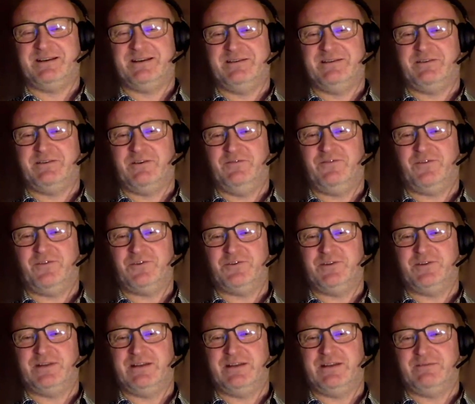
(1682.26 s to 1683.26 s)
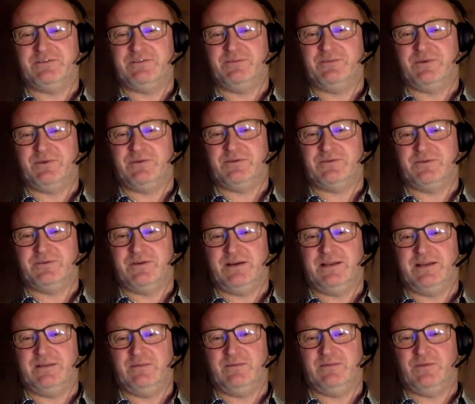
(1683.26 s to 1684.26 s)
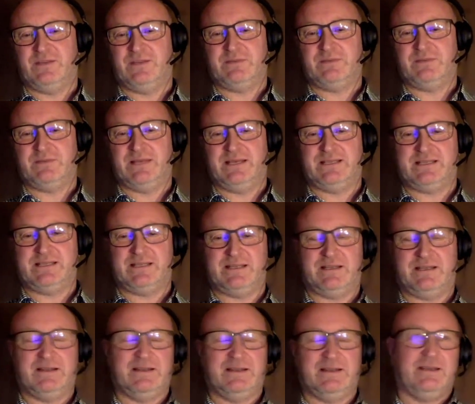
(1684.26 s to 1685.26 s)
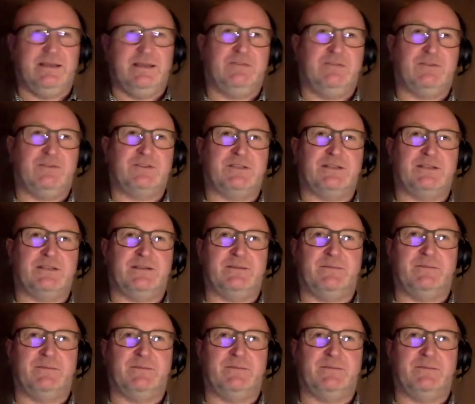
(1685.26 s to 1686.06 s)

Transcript: I was supposed to guide him to this place, and it was